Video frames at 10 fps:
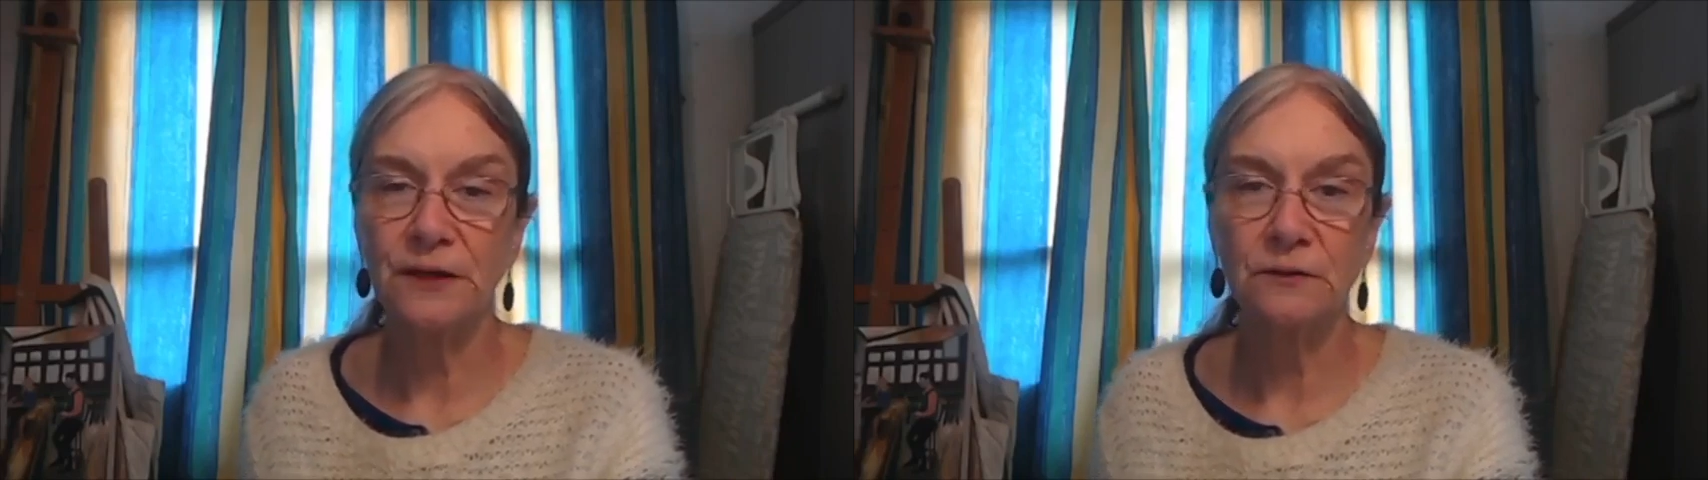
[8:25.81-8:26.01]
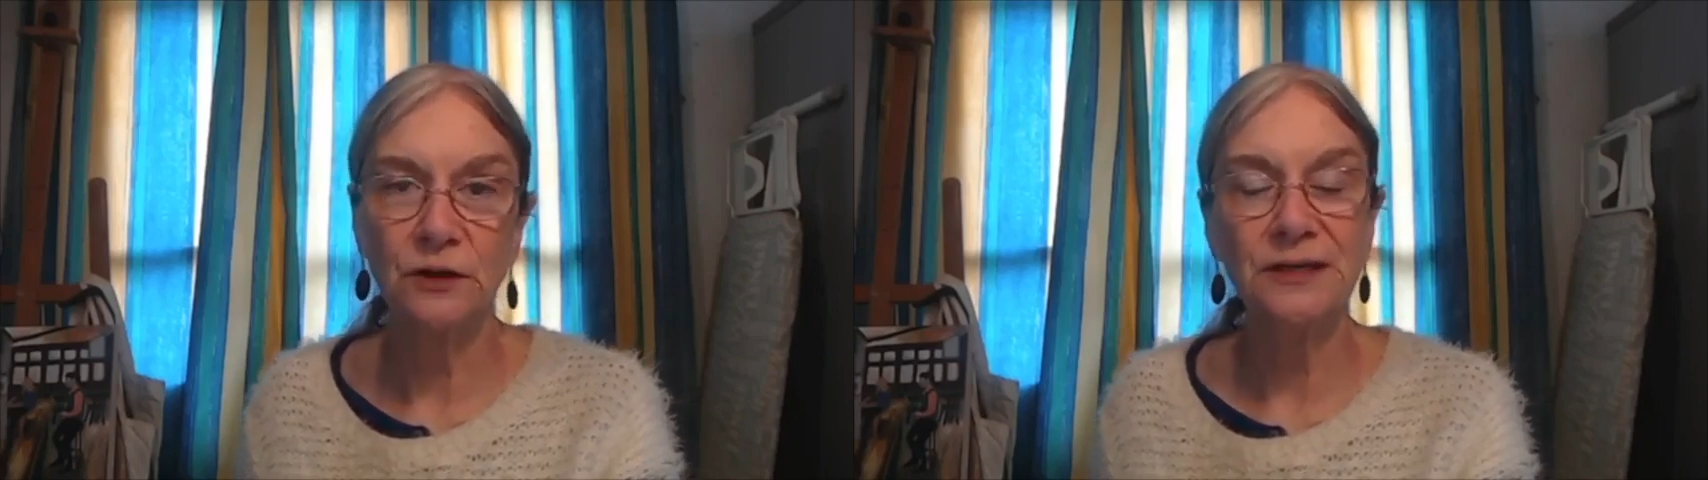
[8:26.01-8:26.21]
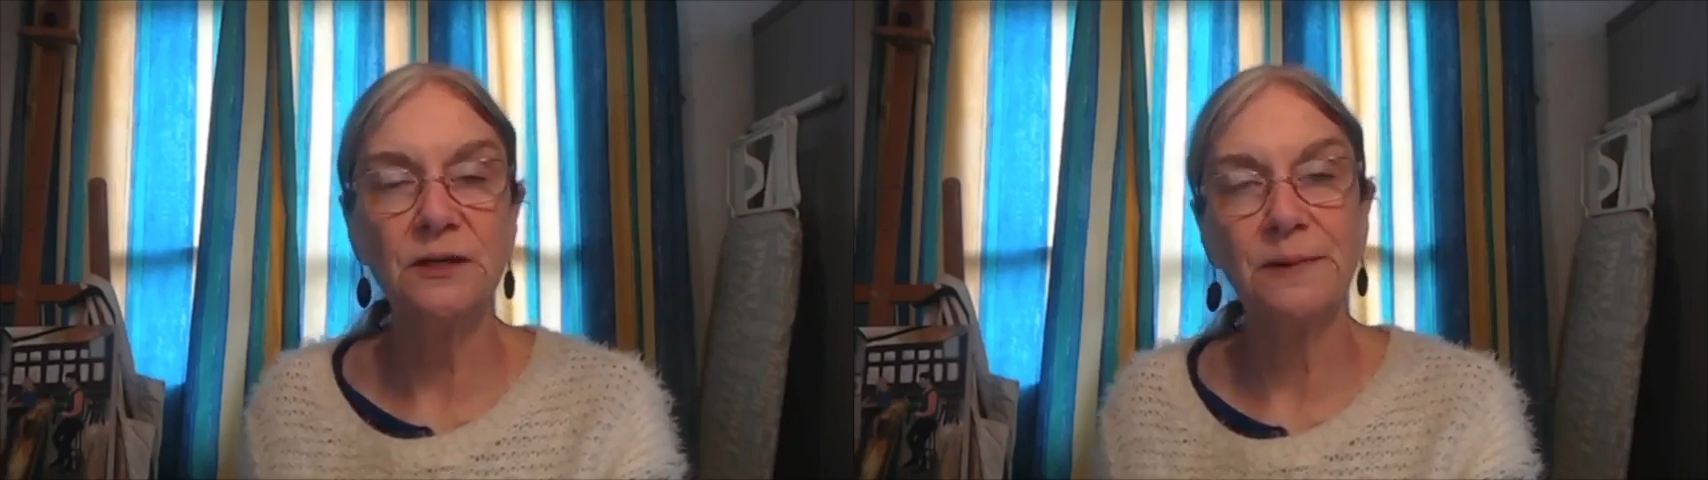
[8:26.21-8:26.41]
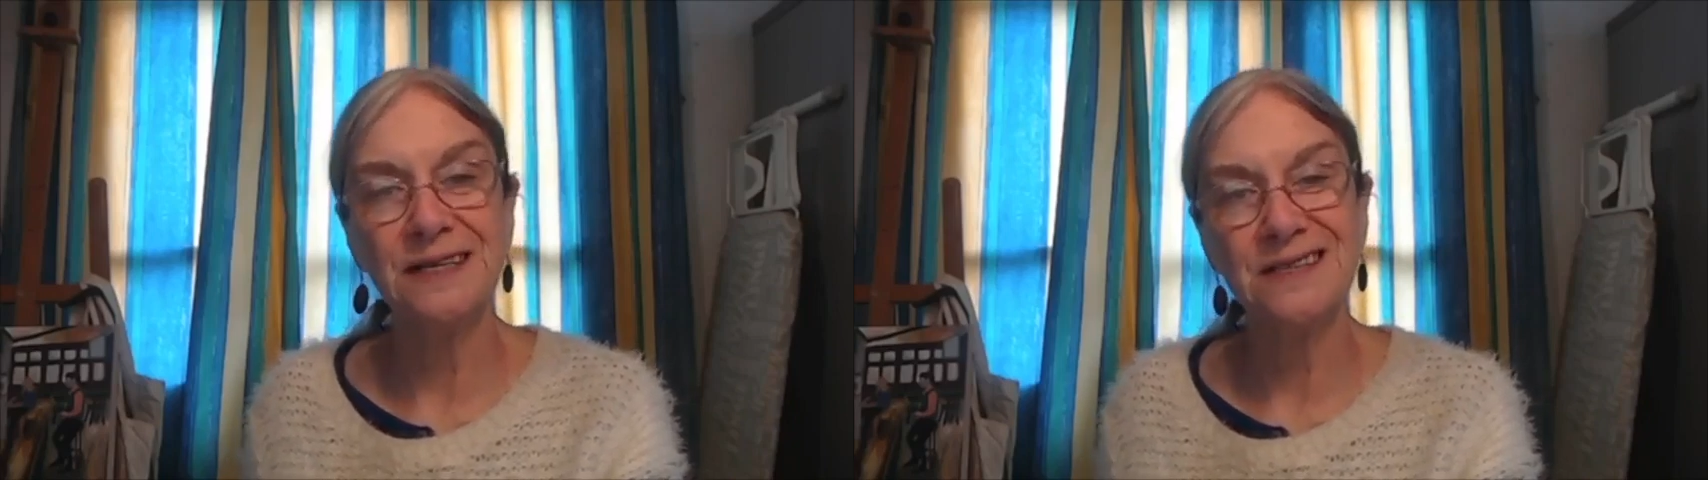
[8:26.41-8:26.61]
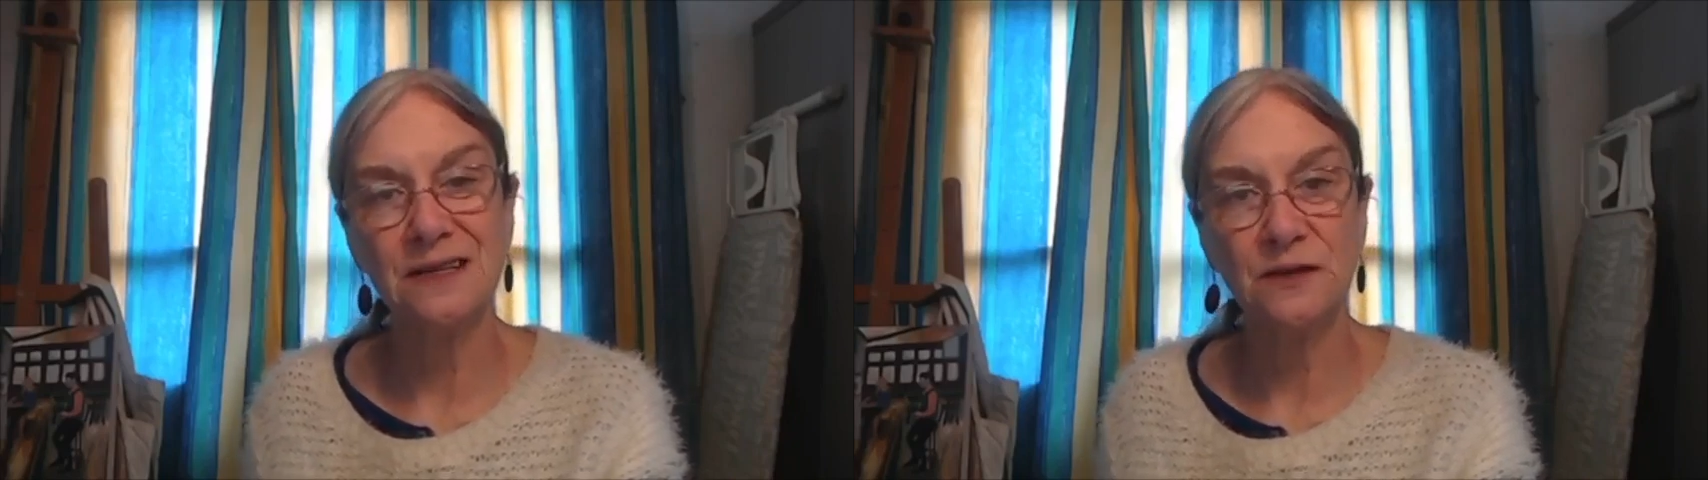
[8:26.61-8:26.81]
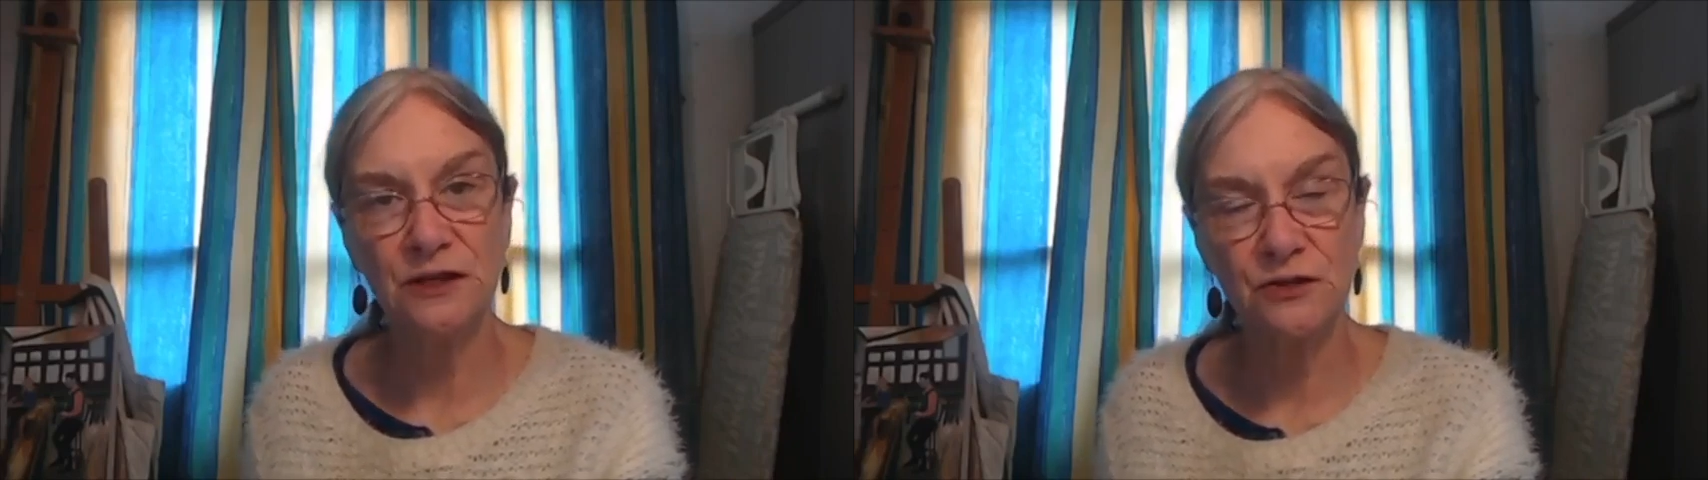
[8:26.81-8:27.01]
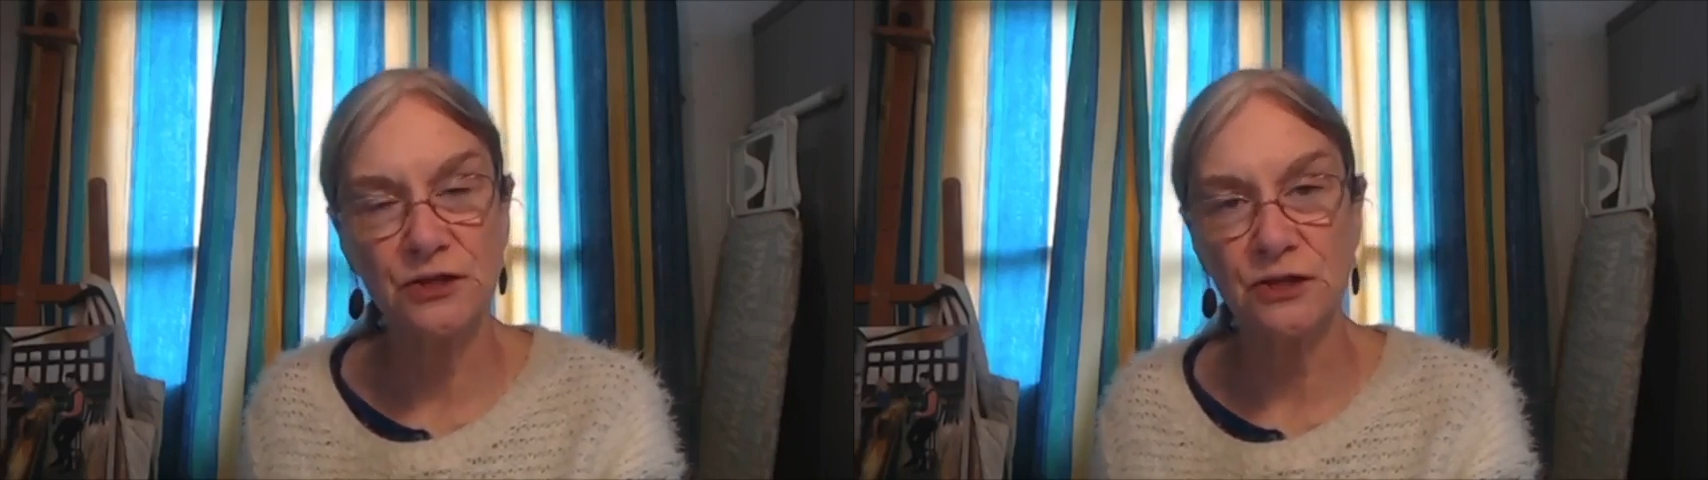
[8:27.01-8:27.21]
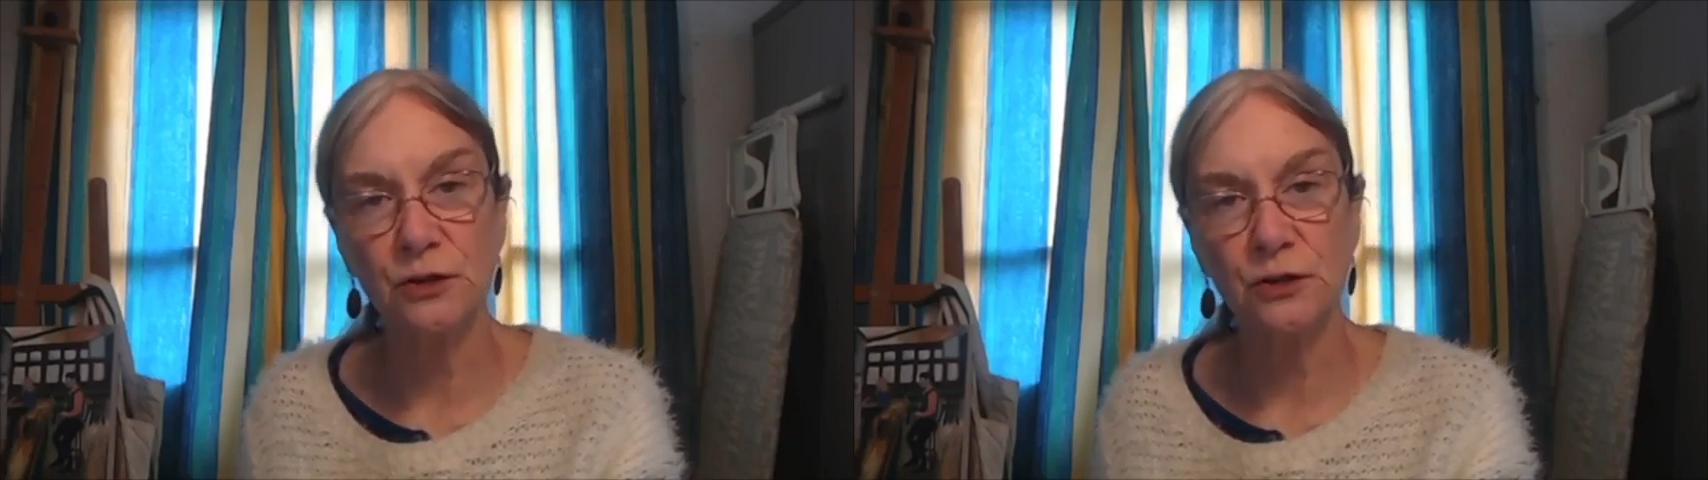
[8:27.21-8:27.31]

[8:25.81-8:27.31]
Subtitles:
It really depends how interested